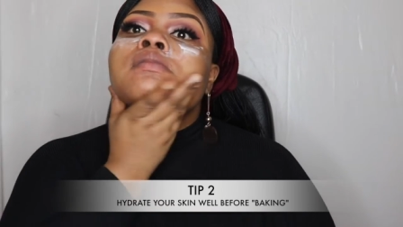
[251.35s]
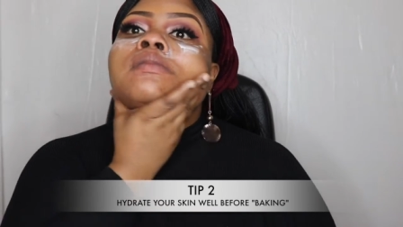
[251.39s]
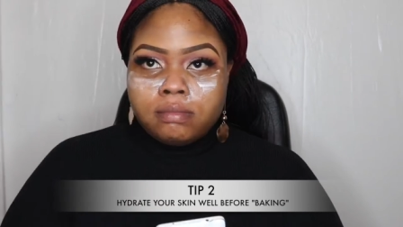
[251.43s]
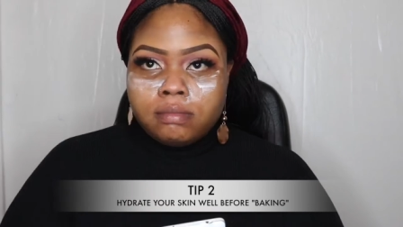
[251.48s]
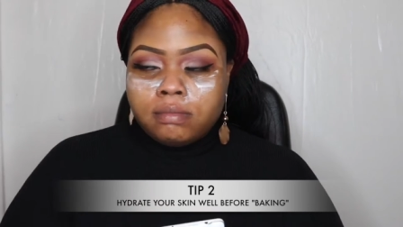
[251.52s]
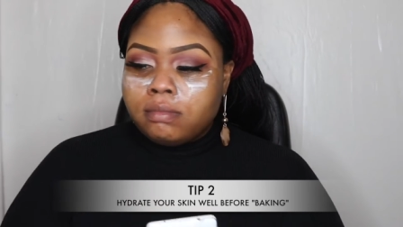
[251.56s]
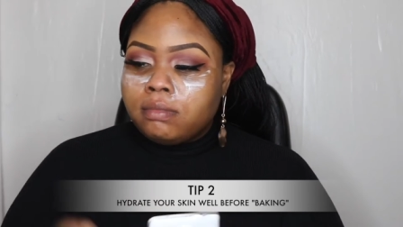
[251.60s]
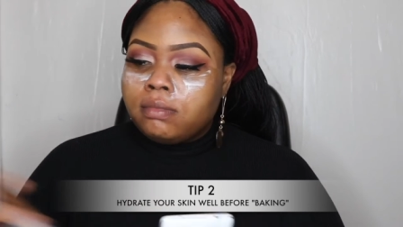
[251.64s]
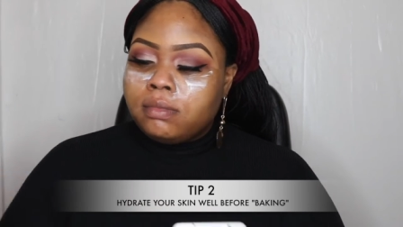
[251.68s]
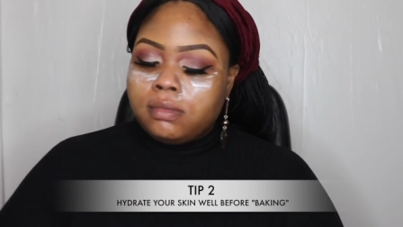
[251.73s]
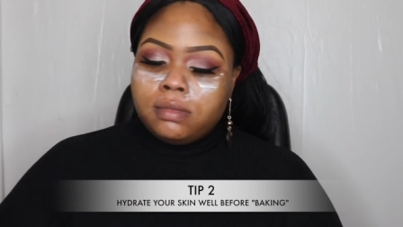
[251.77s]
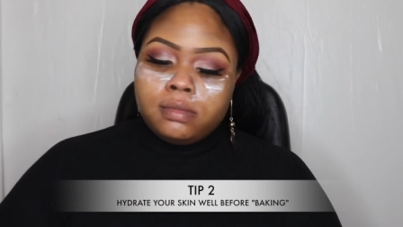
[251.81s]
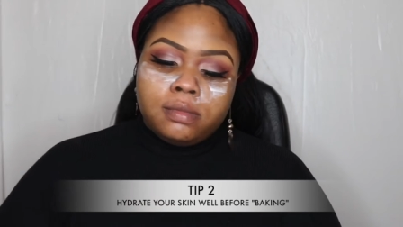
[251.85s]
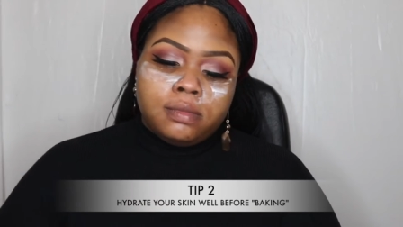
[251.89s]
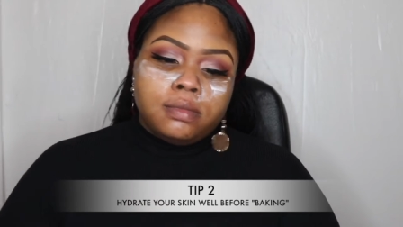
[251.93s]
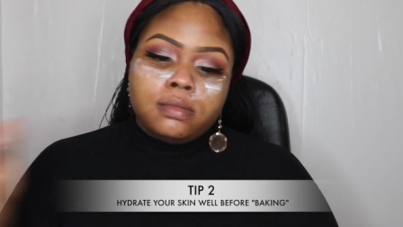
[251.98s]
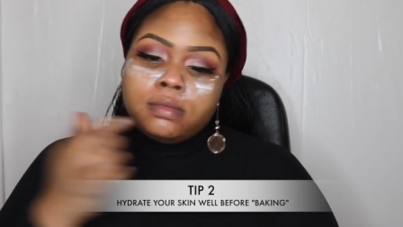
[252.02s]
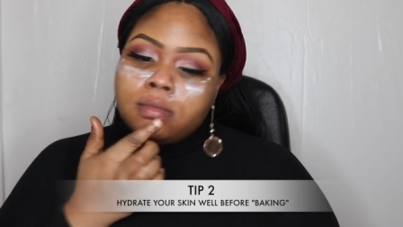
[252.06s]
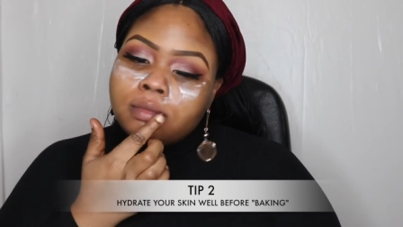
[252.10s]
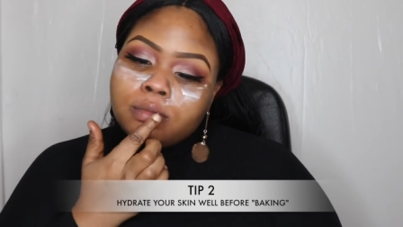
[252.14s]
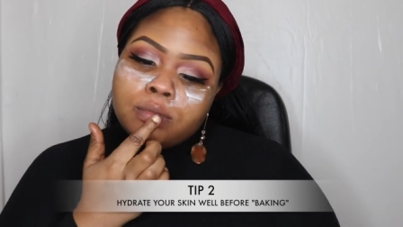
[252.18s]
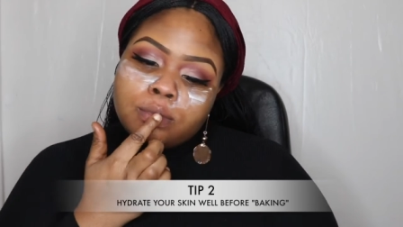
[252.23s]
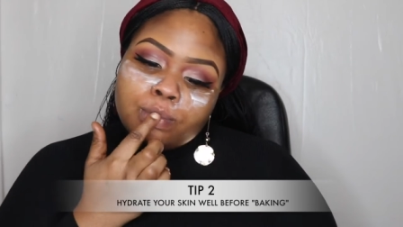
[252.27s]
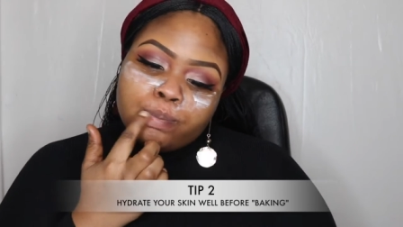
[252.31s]
So now I'm
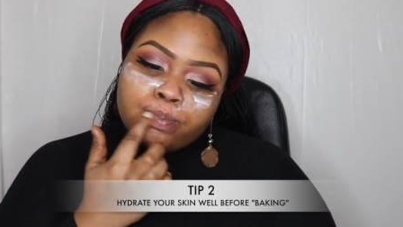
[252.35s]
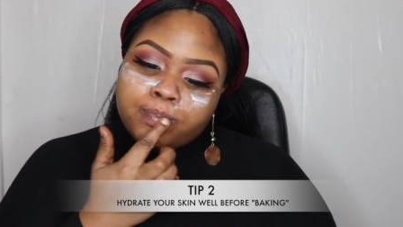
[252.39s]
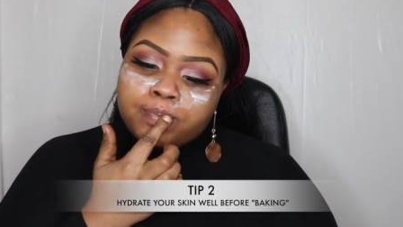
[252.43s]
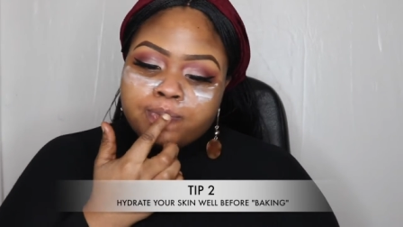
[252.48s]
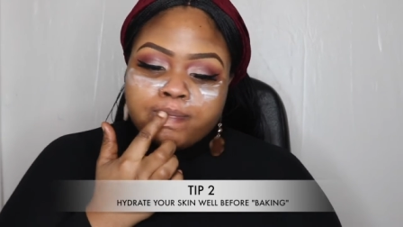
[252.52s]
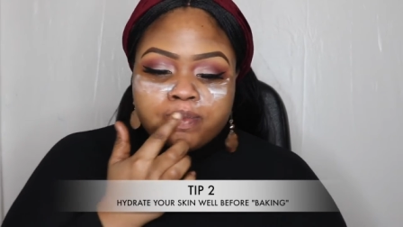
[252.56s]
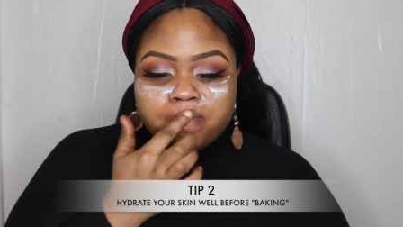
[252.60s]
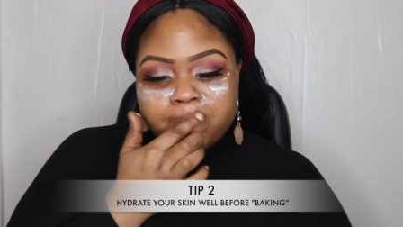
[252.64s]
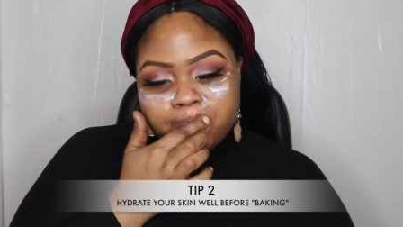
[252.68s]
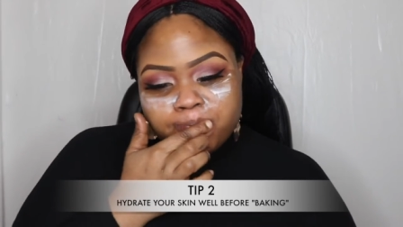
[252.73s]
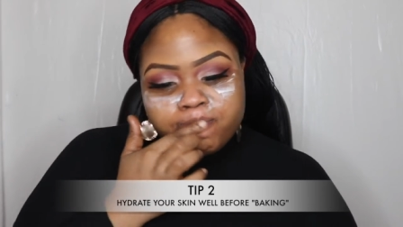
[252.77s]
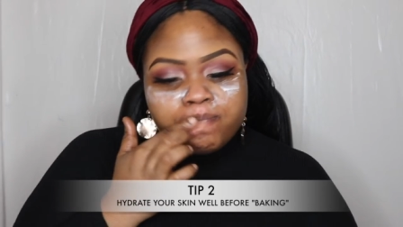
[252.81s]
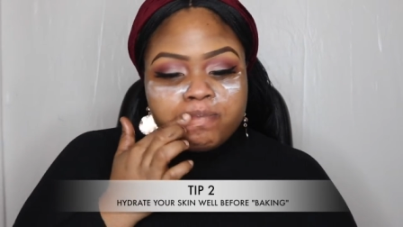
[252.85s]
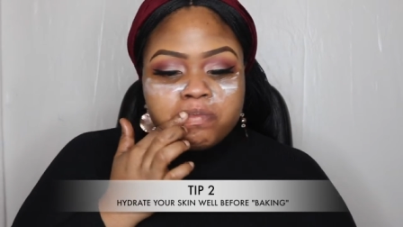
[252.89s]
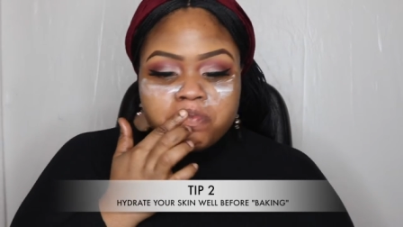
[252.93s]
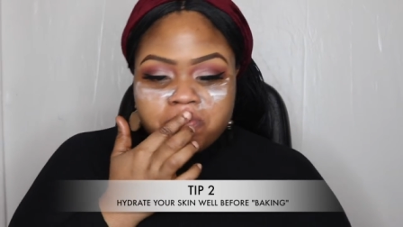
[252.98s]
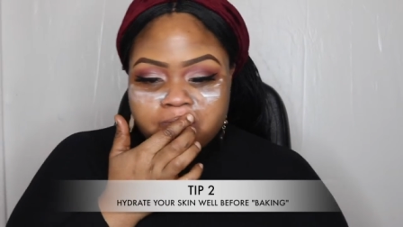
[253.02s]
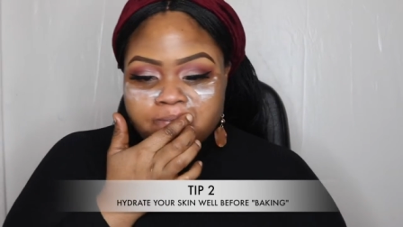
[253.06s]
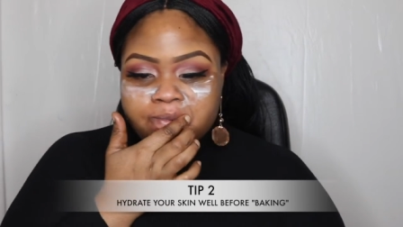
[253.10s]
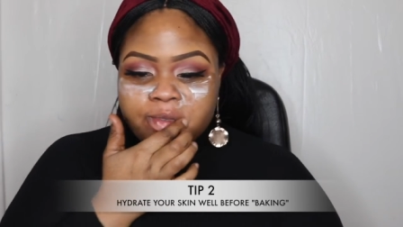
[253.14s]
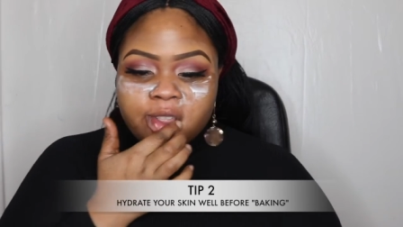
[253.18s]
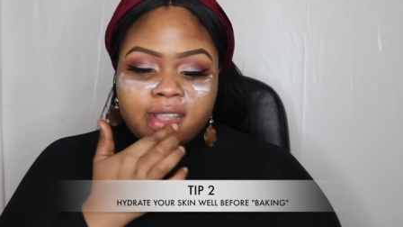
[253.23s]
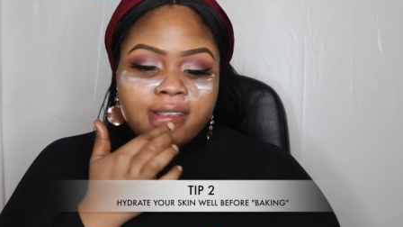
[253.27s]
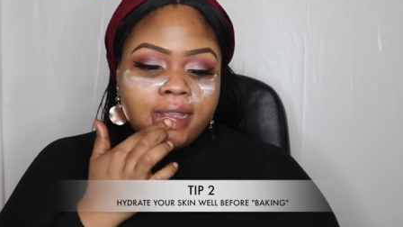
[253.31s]
moisturizing my
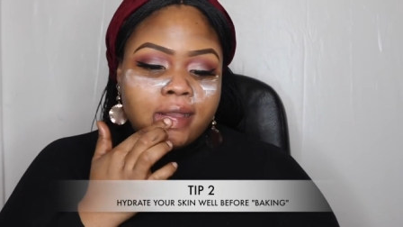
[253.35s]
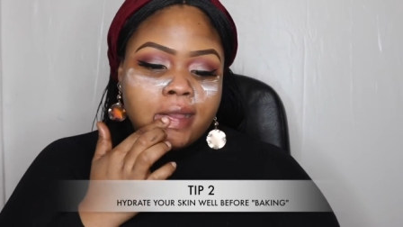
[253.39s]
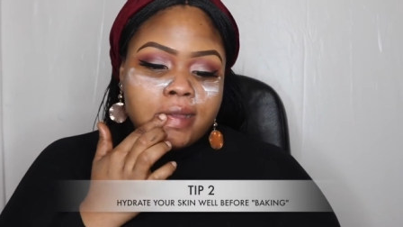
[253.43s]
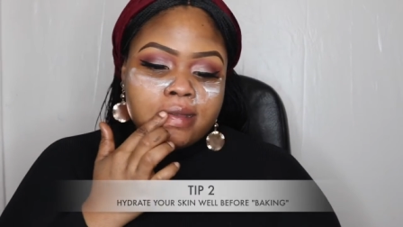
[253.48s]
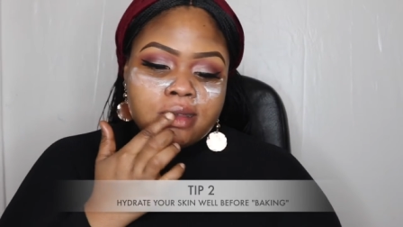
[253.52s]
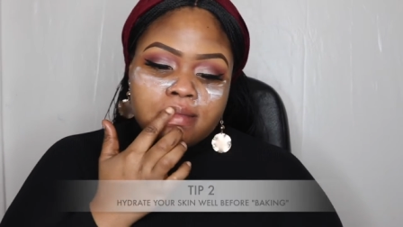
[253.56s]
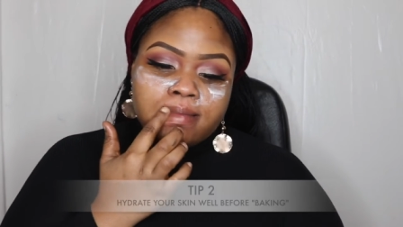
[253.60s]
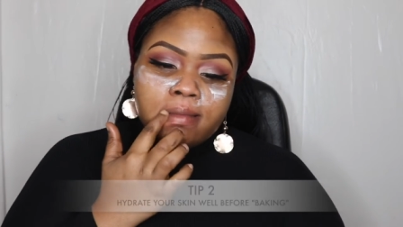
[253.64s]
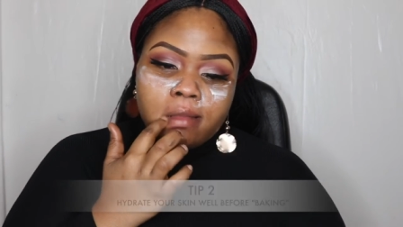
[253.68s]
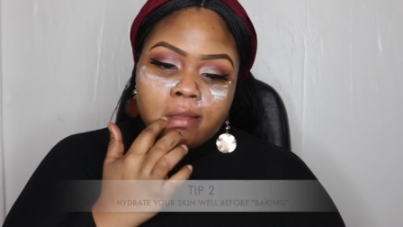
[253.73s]
lips